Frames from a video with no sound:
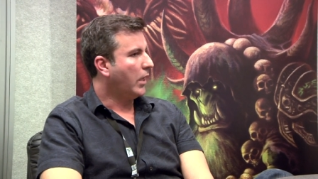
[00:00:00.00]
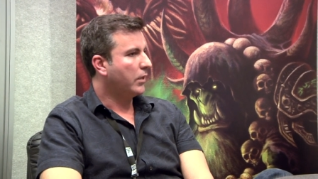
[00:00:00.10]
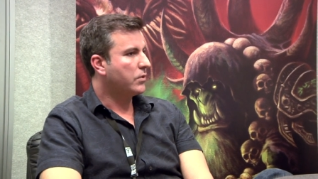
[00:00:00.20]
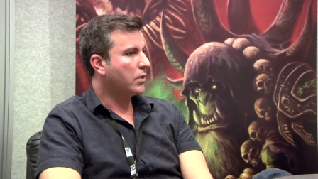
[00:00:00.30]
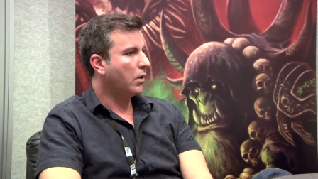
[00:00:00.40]

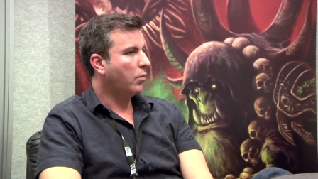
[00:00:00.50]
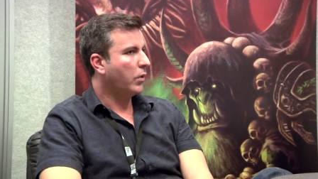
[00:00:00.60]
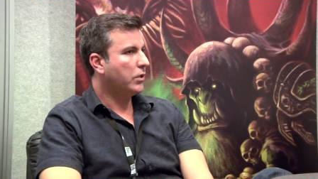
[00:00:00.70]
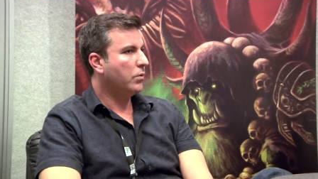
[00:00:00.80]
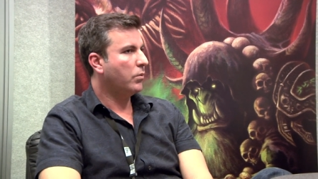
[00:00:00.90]
And so
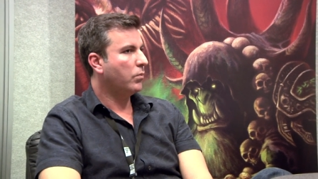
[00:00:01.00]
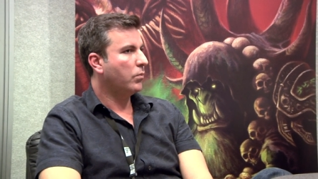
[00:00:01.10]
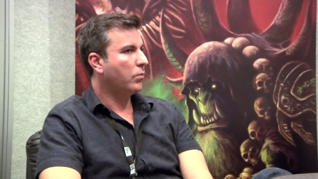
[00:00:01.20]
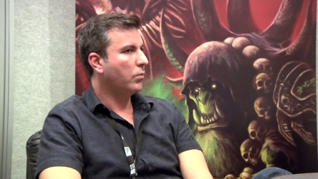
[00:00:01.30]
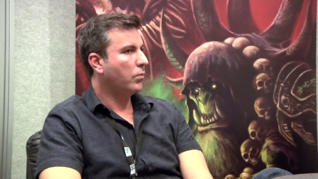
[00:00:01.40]
when you
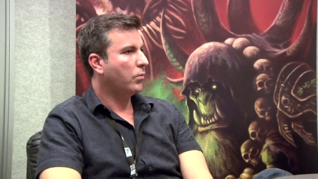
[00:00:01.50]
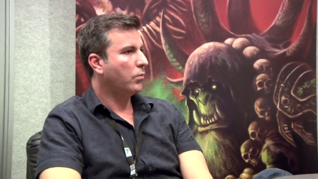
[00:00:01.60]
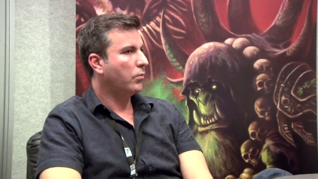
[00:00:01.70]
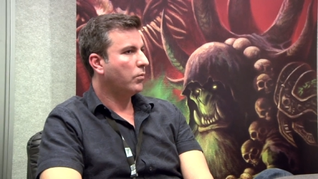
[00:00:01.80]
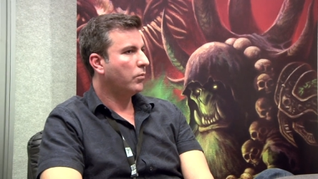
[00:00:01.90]

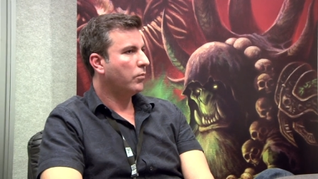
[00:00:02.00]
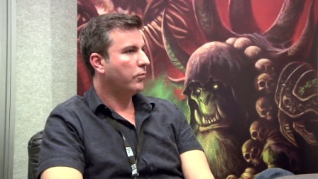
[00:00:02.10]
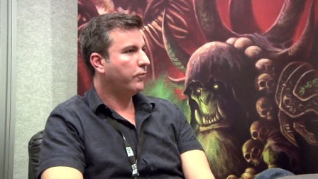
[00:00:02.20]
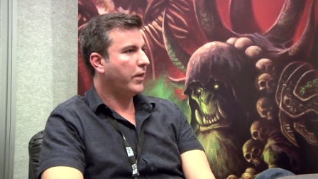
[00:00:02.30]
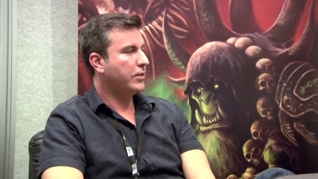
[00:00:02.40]

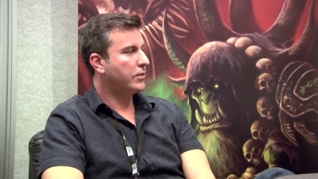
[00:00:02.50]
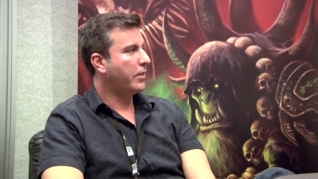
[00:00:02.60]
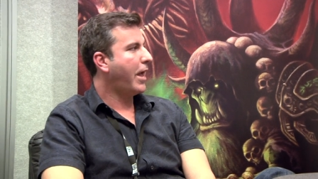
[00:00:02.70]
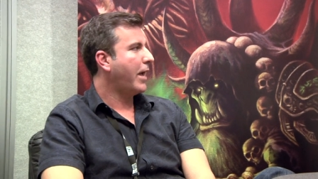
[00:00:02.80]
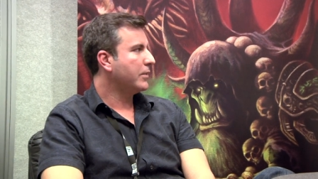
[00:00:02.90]
face
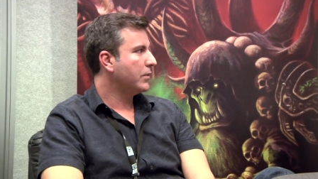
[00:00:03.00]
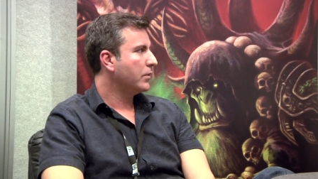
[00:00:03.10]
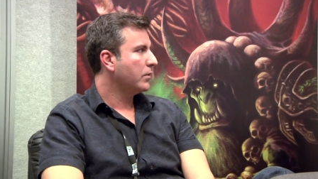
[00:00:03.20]
that,